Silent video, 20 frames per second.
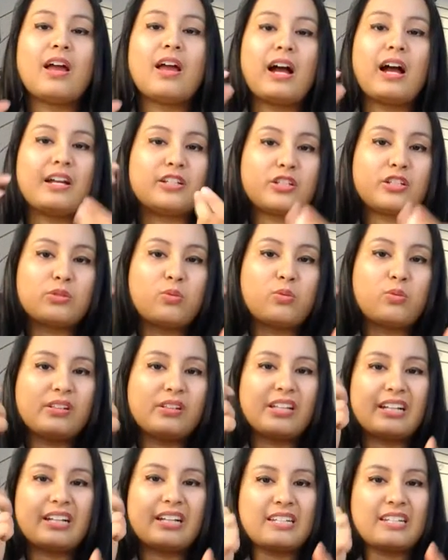I just want
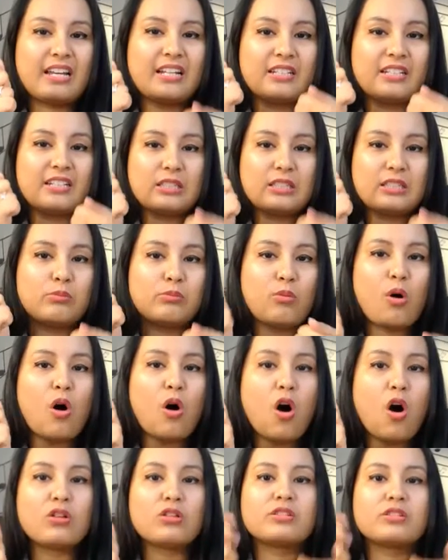like a nice
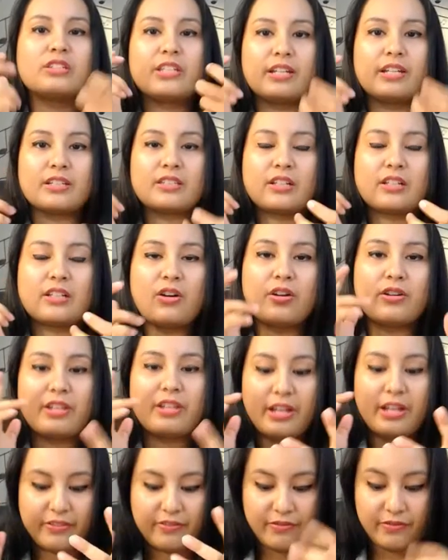small DSLR
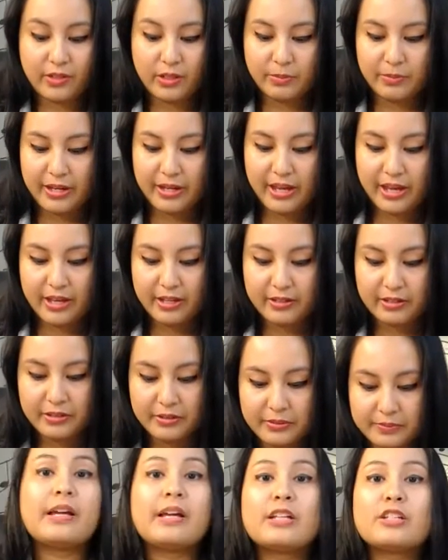that can fit in my hand.
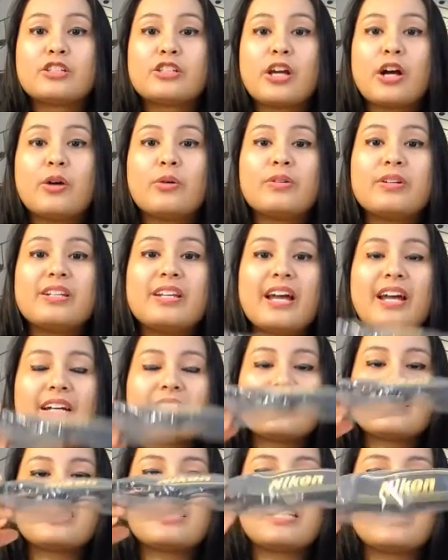So
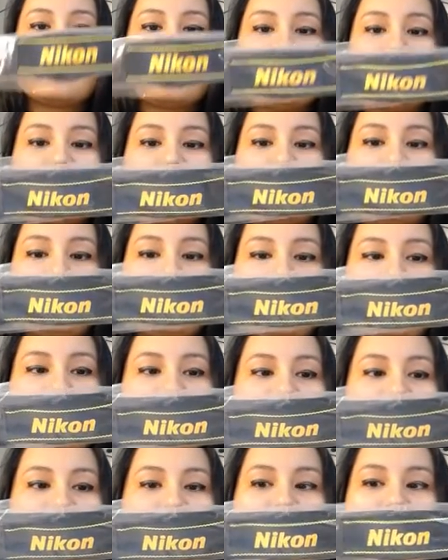next is the
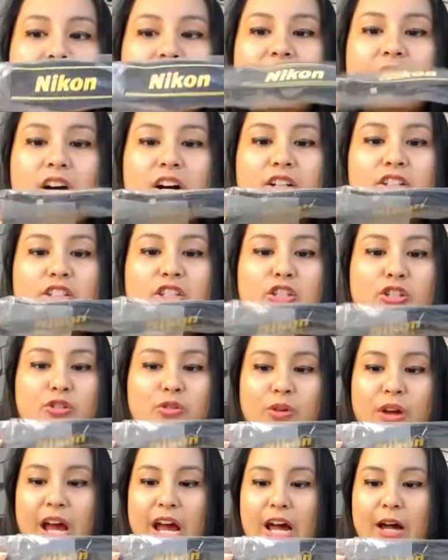Nikon
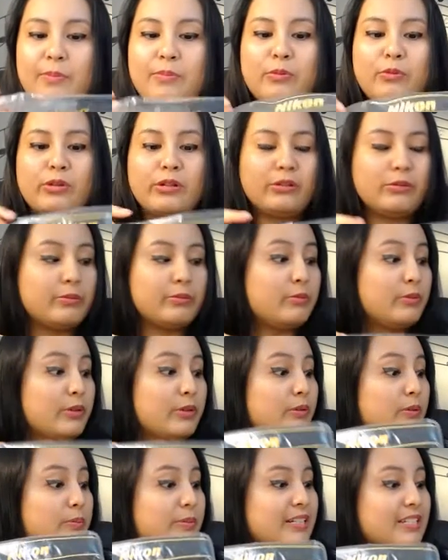strap. We'll, we
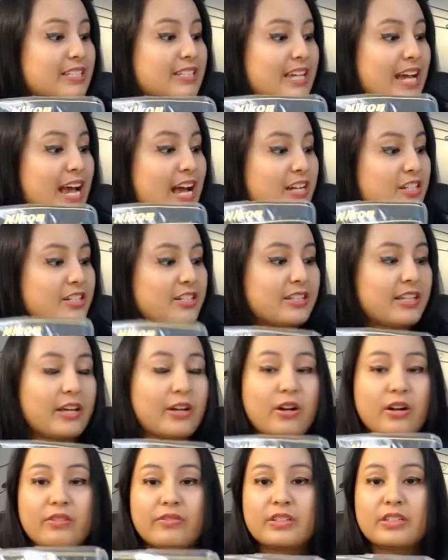will be attaching that
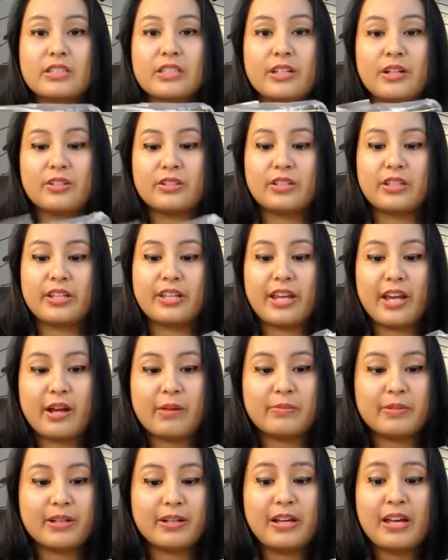obviously onto the
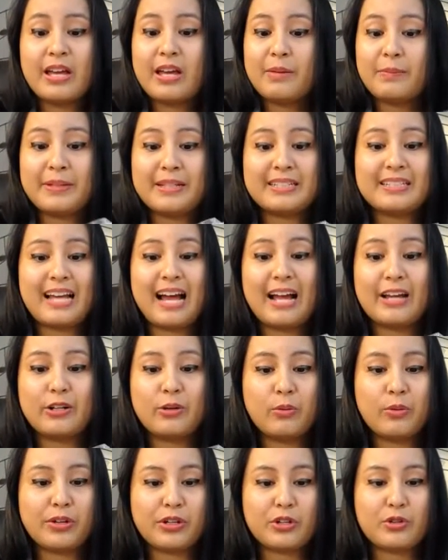camera because I
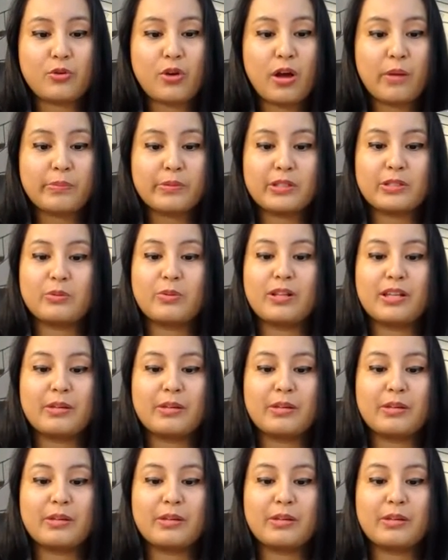don't want to drop this while